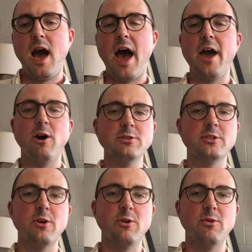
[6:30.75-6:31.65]
I
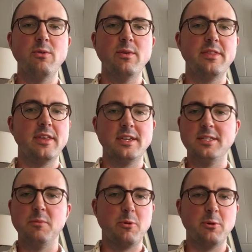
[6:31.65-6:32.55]
also think
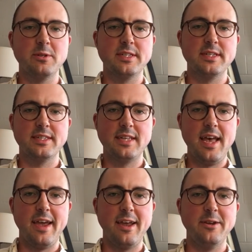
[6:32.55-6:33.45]
it's important to
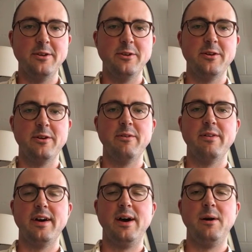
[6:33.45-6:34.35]
say,
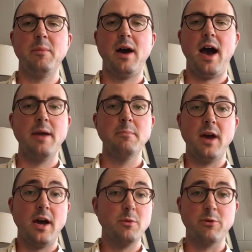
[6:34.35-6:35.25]
I'm
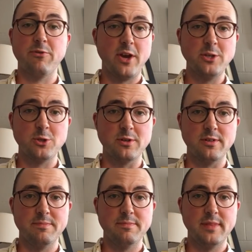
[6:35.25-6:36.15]
not a
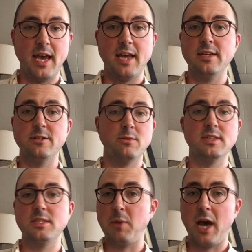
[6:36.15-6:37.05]
professional, and I don't
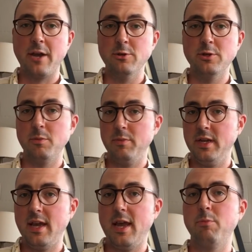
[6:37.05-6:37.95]
aspire to
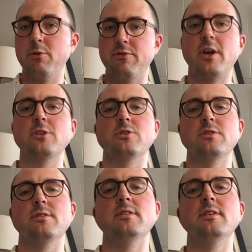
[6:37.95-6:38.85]
be a
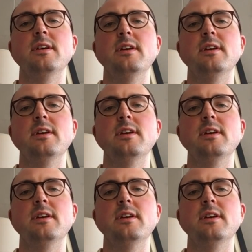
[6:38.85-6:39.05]
professional.